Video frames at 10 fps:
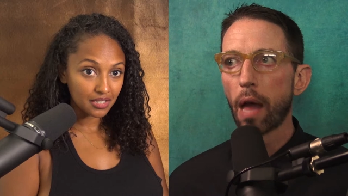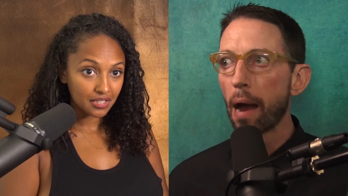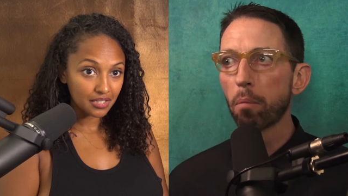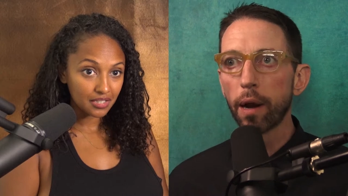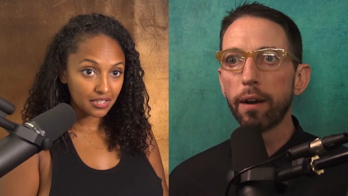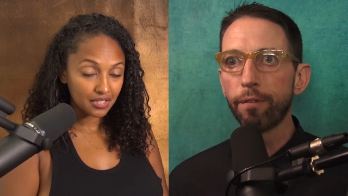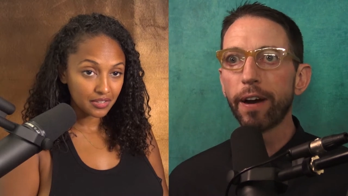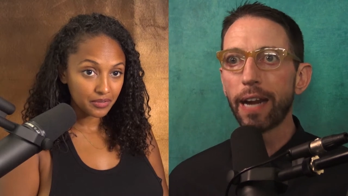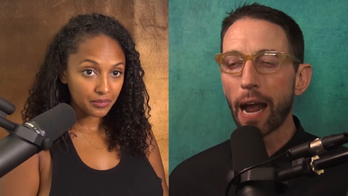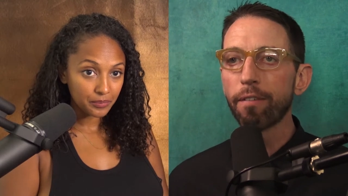Speaker 1: I'm ready to
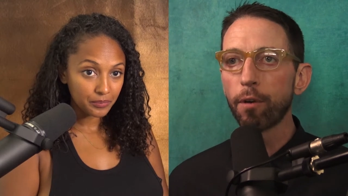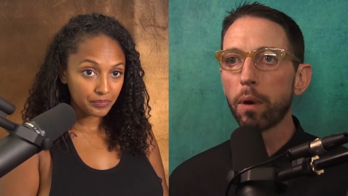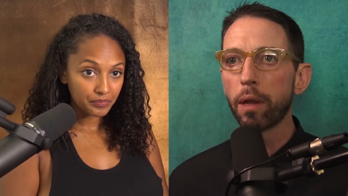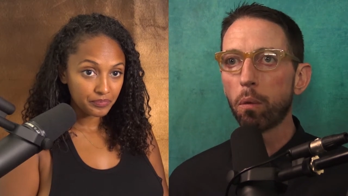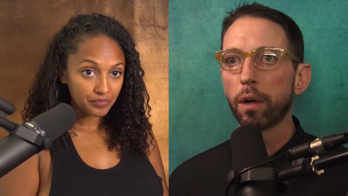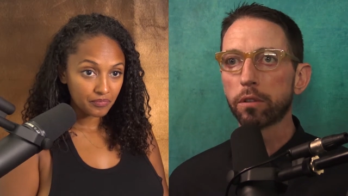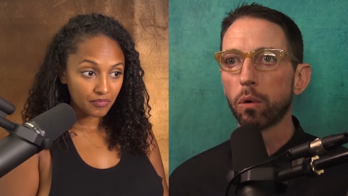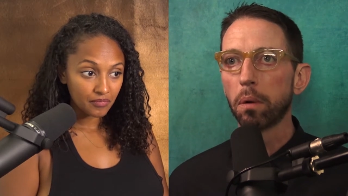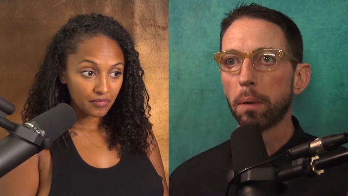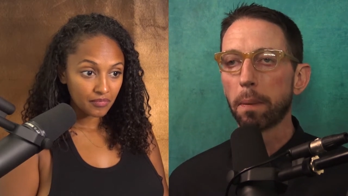fight everyone that walks
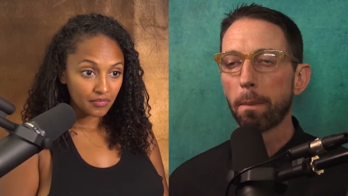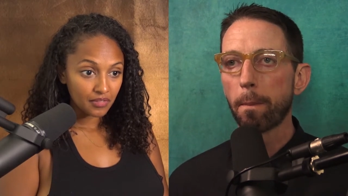toward me.